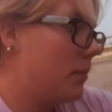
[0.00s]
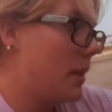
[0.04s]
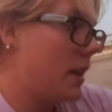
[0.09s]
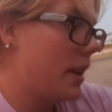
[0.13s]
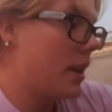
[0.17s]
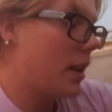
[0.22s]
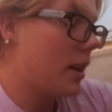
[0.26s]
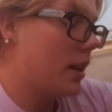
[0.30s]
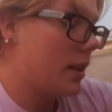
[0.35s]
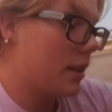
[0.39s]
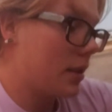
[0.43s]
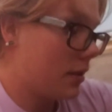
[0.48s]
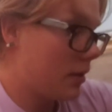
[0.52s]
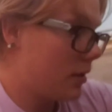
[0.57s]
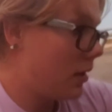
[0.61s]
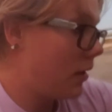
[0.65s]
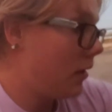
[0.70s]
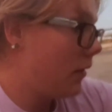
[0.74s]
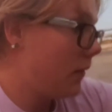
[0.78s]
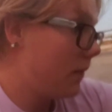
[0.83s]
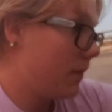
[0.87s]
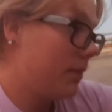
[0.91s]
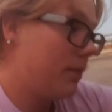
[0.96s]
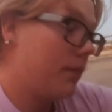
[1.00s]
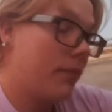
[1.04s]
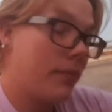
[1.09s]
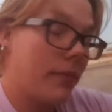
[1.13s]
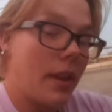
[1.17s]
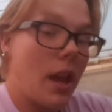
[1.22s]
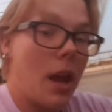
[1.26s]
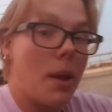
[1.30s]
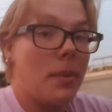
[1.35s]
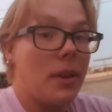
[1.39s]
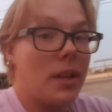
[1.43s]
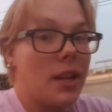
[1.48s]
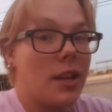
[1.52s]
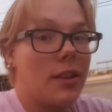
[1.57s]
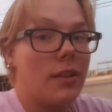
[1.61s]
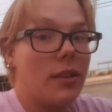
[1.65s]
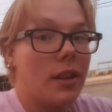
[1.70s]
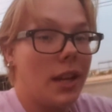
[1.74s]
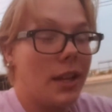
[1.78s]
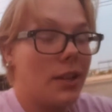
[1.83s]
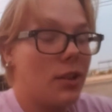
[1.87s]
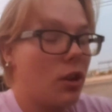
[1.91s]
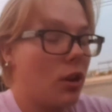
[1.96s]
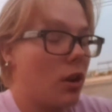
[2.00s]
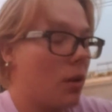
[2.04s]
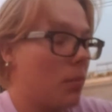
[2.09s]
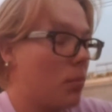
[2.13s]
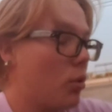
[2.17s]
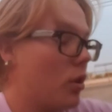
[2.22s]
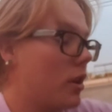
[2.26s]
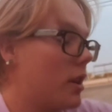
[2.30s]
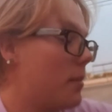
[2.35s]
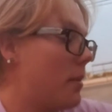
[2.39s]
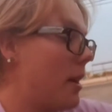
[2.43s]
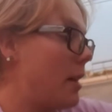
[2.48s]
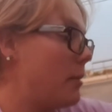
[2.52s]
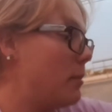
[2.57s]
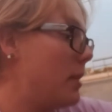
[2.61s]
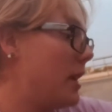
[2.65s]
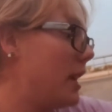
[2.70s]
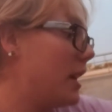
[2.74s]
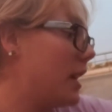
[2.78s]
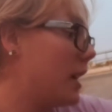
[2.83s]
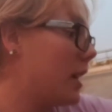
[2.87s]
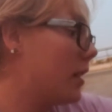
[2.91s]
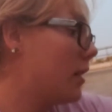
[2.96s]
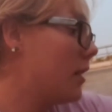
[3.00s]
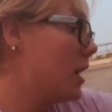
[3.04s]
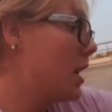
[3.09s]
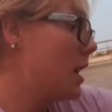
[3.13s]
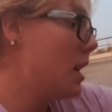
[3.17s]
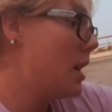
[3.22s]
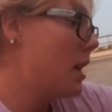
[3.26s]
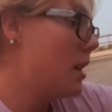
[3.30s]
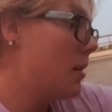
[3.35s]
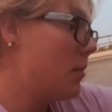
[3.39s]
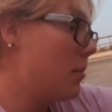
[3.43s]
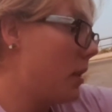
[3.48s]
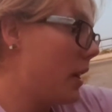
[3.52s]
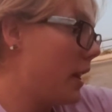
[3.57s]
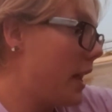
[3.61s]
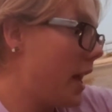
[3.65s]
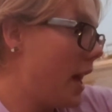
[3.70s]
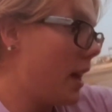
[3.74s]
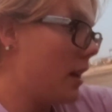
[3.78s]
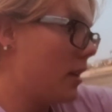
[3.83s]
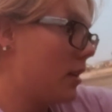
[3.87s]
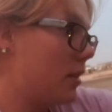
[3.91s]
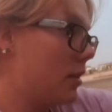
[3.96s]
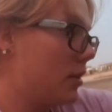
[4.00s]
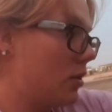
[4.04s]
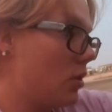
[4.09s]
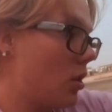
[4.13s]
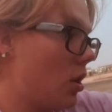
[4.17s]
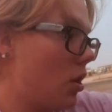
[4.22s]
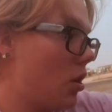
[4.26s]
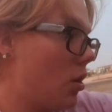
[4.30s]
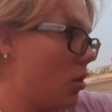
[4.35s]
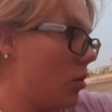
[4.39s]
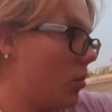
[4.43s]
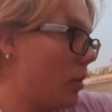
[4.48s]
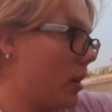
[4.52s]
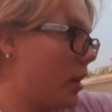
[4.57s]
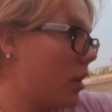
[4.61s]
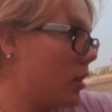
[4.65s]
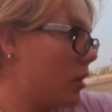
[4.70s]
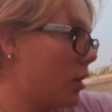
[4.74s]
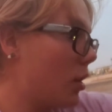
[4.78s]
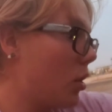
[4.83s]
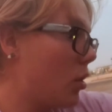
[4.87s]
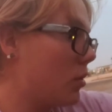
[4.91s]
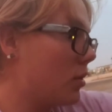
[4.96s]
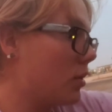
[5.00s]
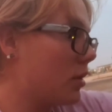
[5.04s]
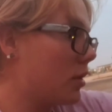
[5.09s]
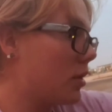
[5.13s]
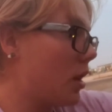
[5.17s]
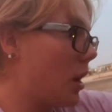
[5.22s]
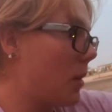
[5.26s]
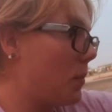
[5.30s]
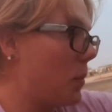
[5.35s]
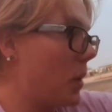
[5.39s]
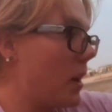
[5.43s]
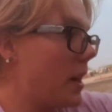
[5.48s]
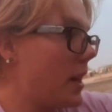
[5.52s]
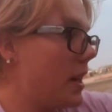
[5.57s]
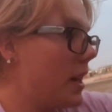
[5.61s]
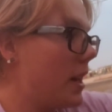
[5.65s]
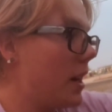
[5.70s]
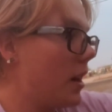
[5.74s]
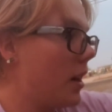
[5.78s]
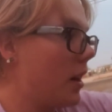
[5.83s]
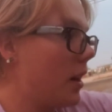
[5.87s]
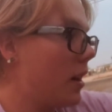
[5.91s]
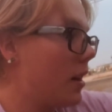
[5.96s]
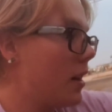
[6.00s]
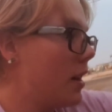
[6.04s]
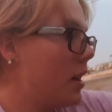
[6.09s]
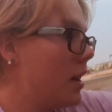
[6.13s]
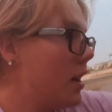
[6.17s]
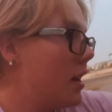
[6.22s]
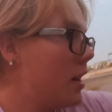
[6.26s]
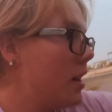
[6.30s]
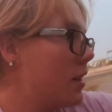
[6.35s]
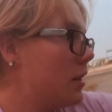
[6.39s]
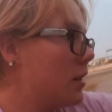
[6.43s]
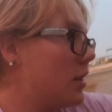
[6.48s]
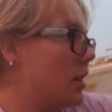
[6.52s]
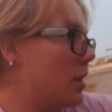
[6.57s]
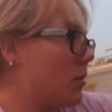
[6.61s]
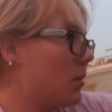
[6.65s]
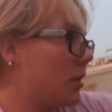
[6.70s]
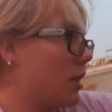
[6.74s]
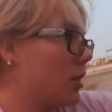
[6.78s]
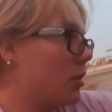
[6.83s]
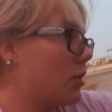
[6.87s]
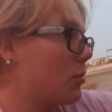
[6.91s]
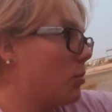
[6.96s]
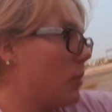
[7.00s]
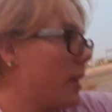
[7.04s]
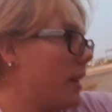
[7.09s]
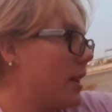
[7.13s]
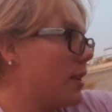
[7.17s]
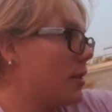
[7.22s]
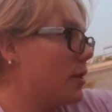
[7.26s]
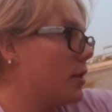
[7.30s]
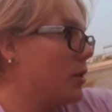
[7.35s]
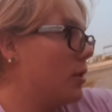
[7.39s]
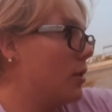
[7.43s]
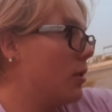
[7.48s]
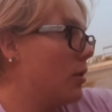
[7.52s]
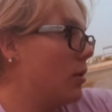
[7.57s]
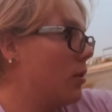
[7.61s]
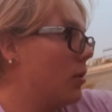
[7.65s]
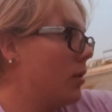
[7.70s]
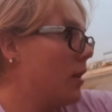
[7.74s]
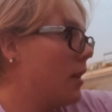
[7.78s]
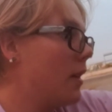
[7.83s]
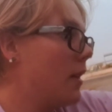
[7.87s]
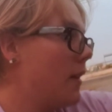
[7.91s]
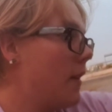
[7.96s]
because I mean it took a pretty bad beating. But yeah, so we're gonna go ahead and stop right here, see what else we can do.